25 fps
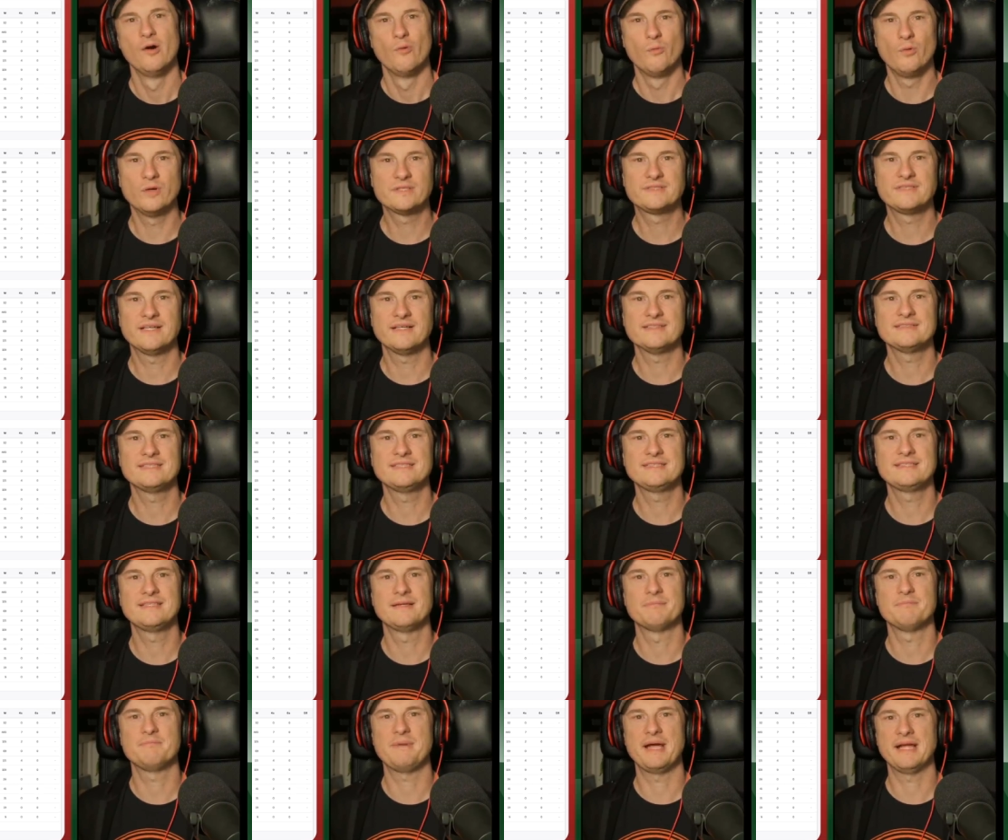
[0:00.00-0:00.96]
What does is
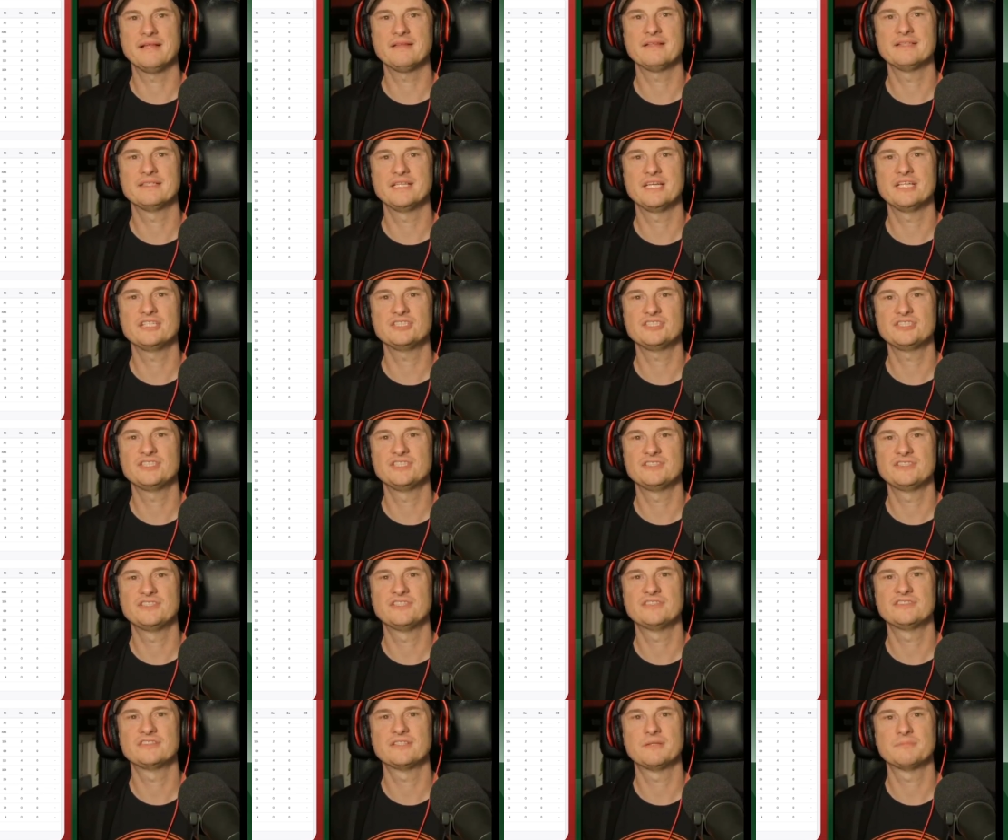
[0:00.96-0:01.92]
that Bangladesh just
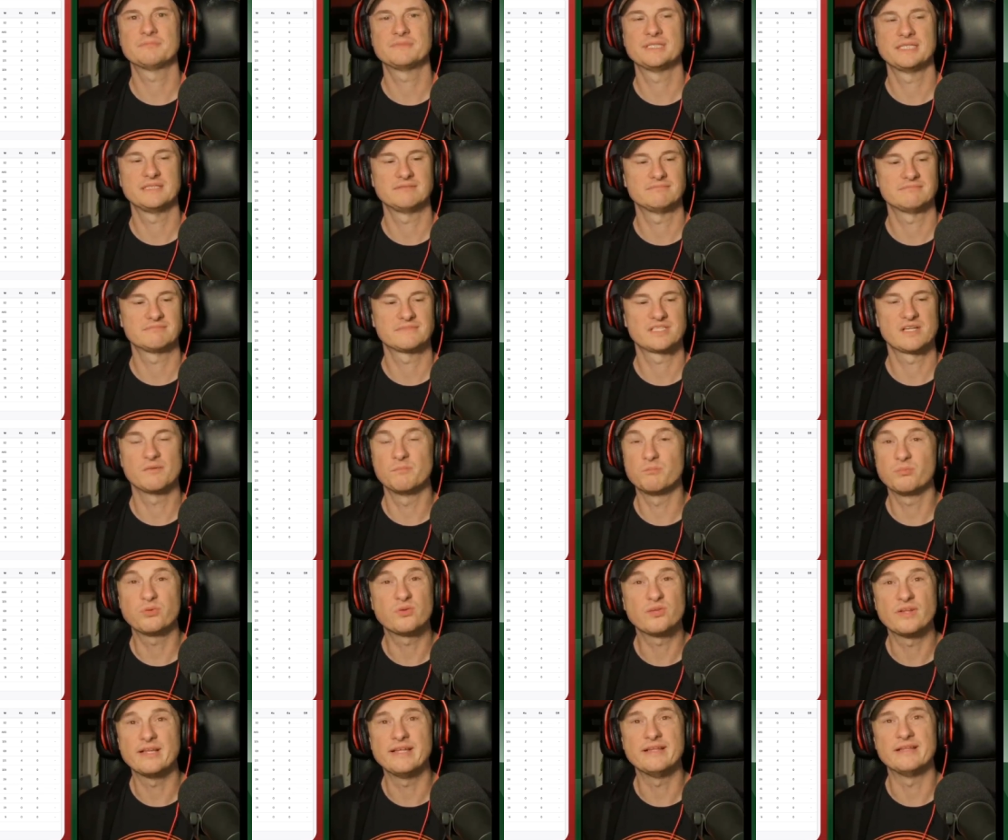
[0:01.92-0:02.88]
did something
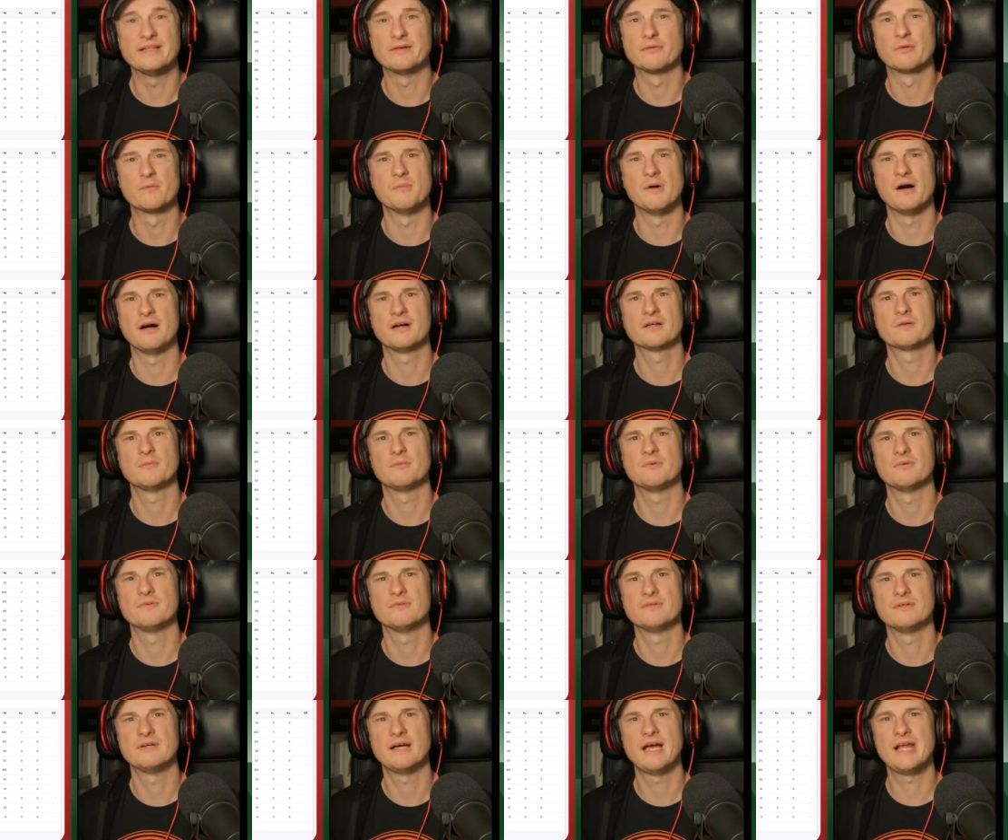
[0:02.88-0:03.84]
completely remarkable,
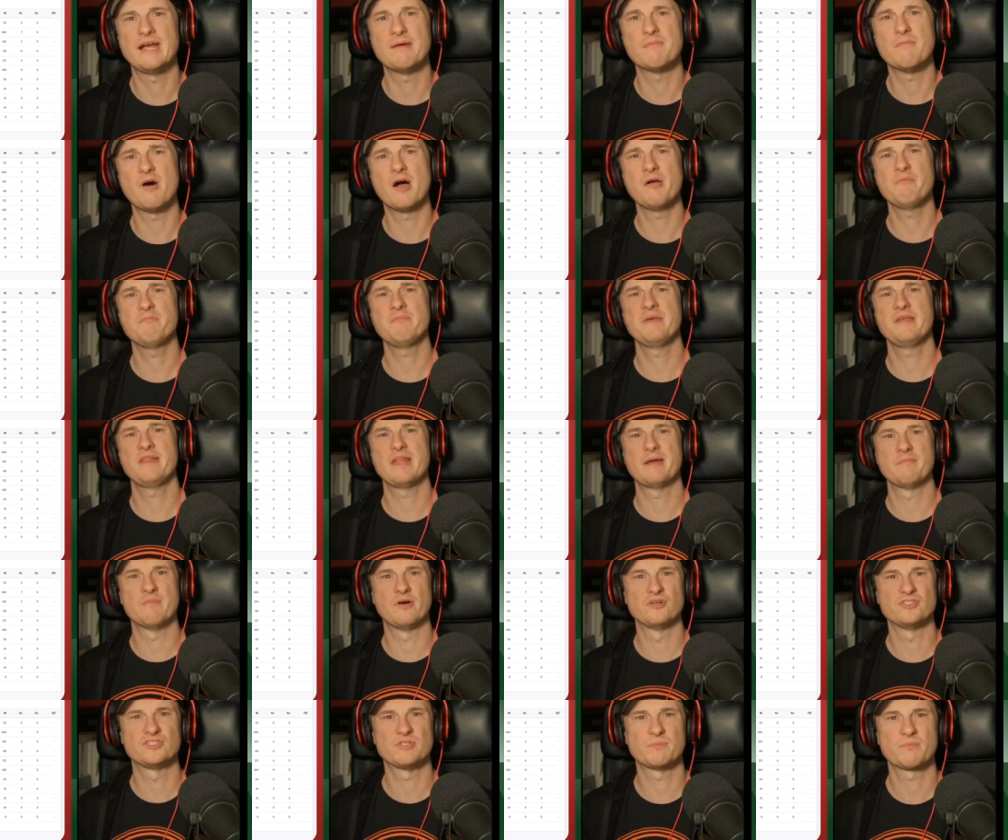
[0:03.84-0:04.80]
and it might be their
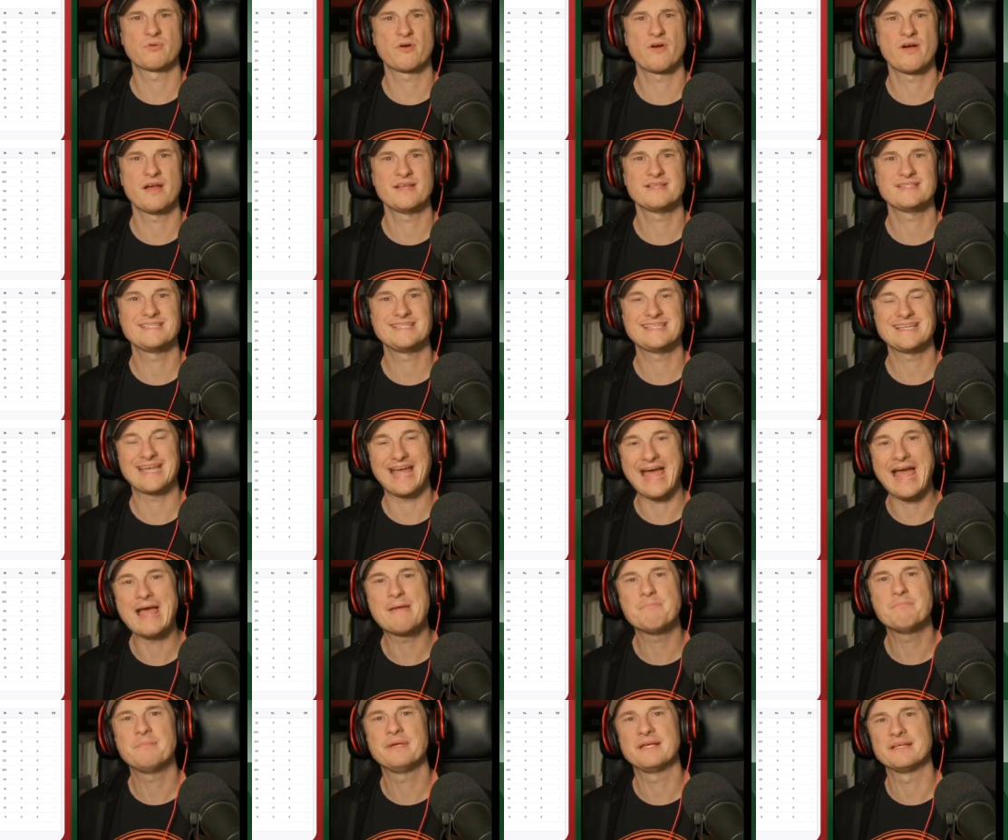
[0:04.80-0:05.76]
most surprising
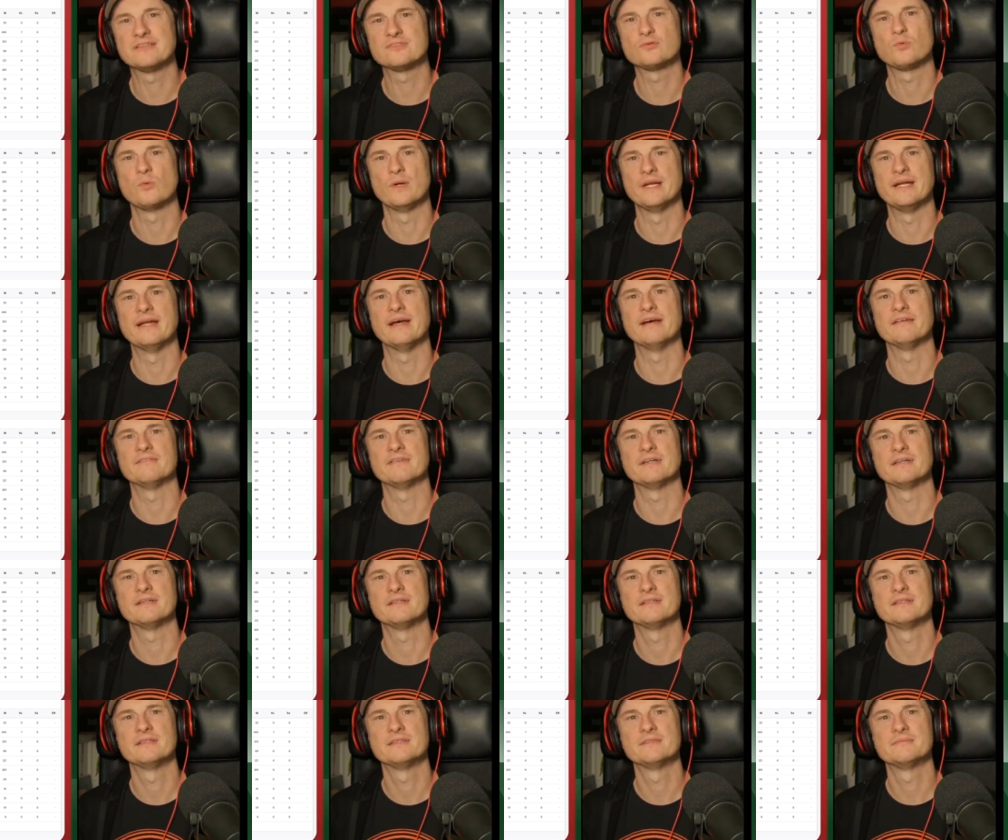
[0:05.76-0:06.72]
and biggest win ever.
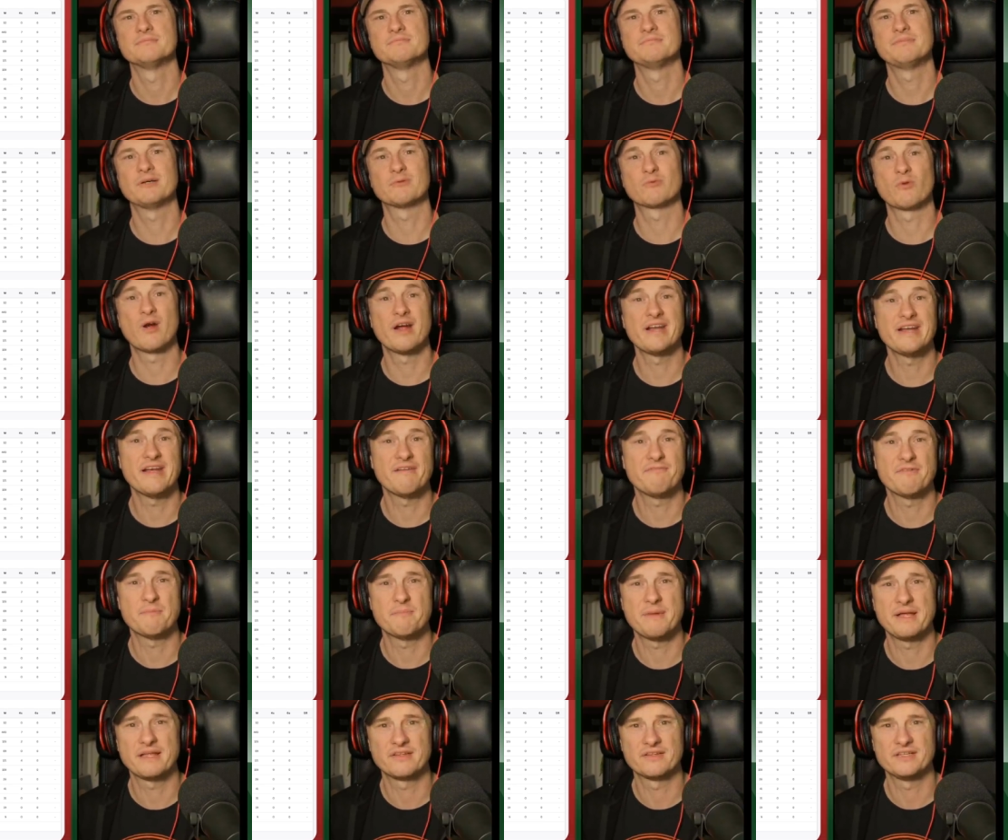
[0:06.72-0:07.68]
But right now
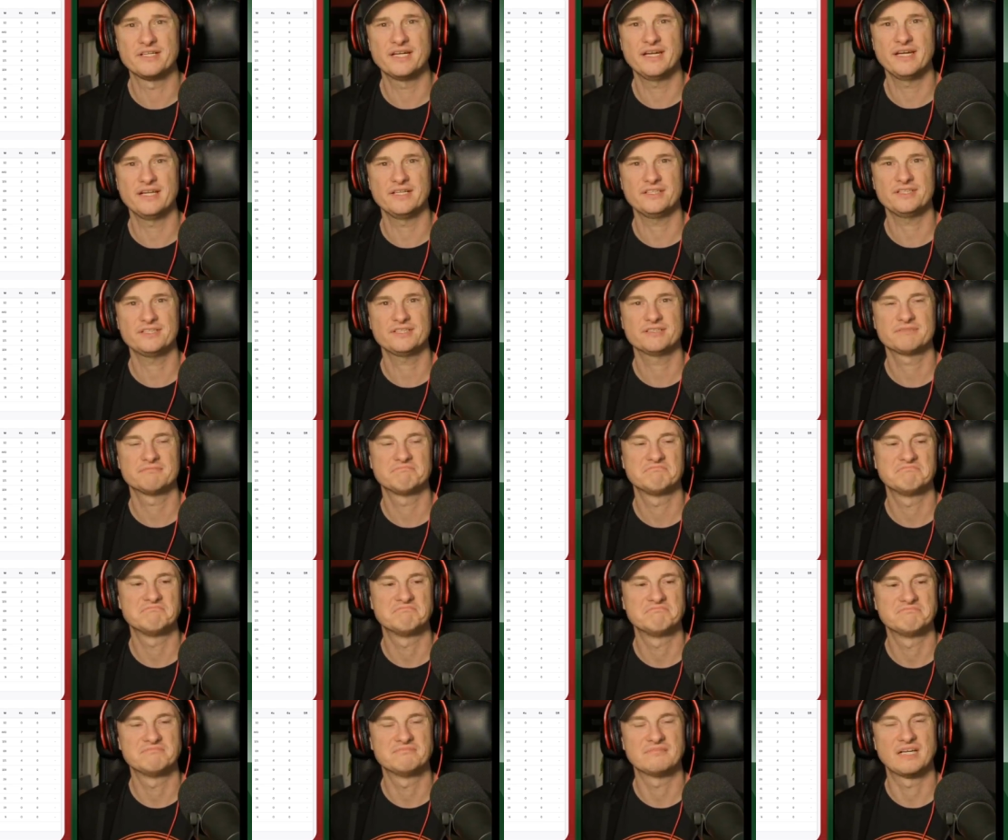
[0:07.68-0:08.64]
for Bangladesh,
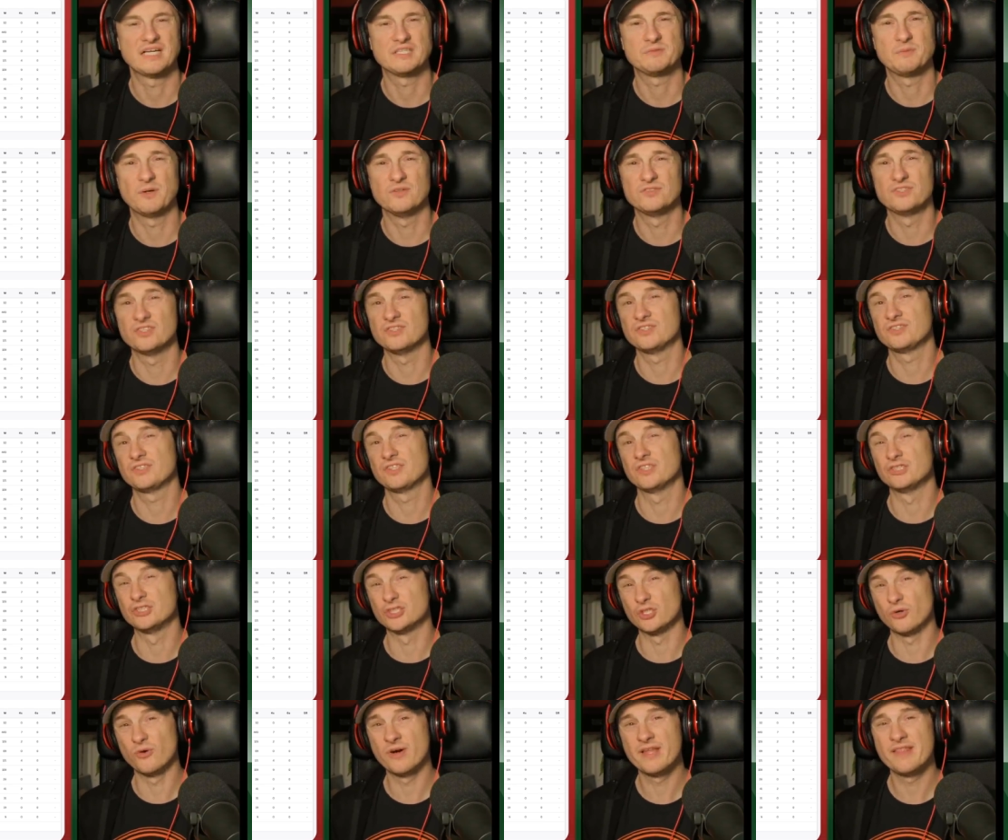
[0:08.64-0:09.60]
I suppose it's the
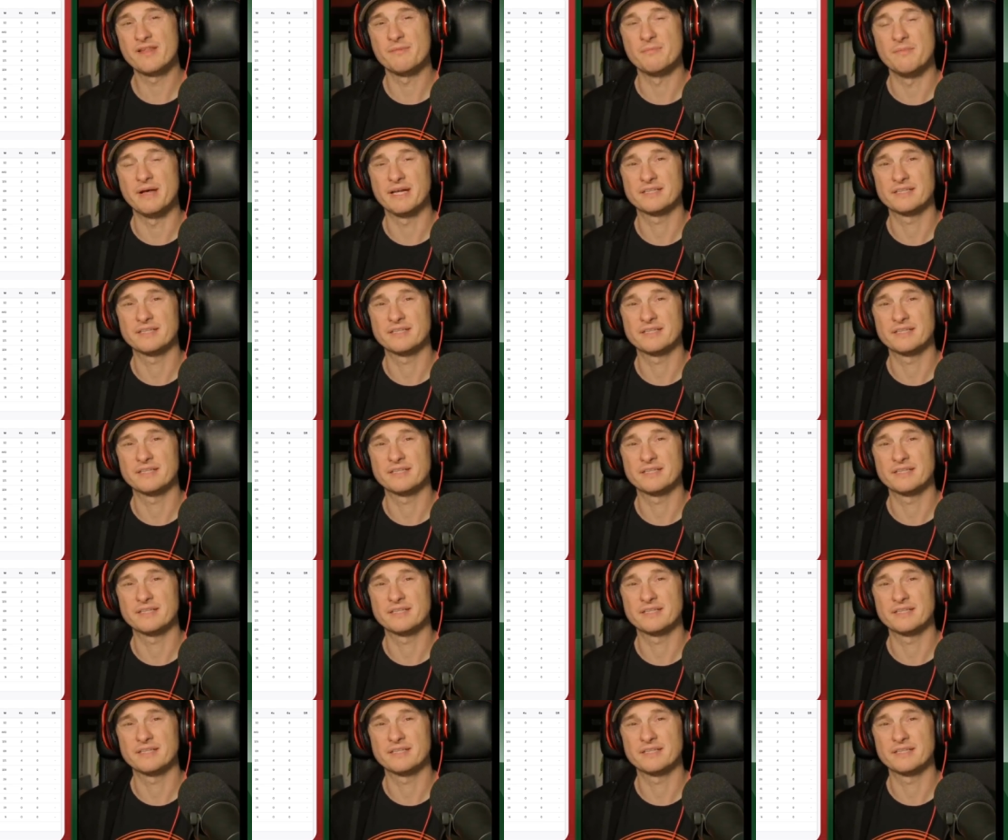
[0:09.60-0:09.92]
joy that